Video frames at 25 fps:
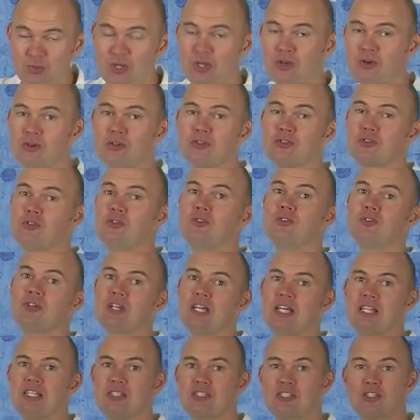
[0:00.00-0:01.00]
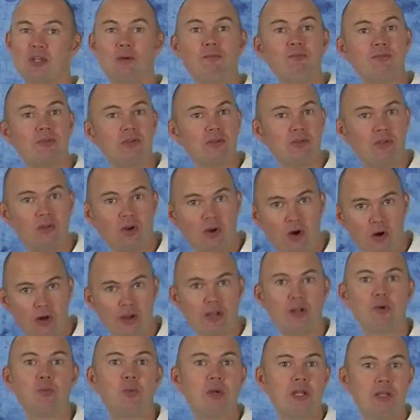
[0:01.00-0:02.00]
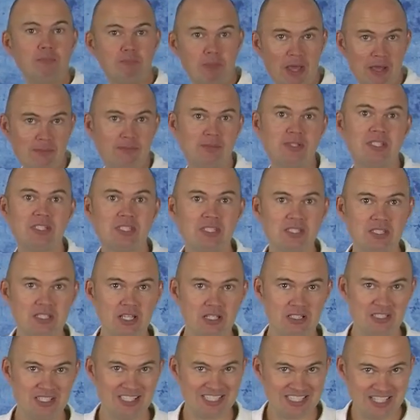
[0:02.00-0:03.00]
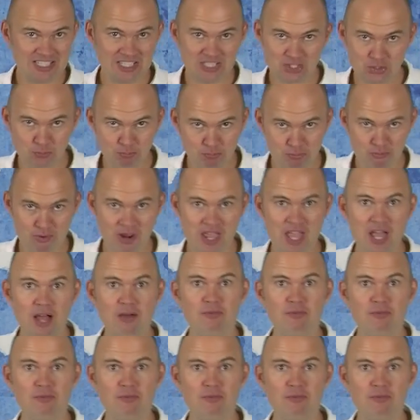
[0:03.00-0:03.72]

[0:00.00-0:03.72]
We're going to look at something other with baptism and sinner's prayer,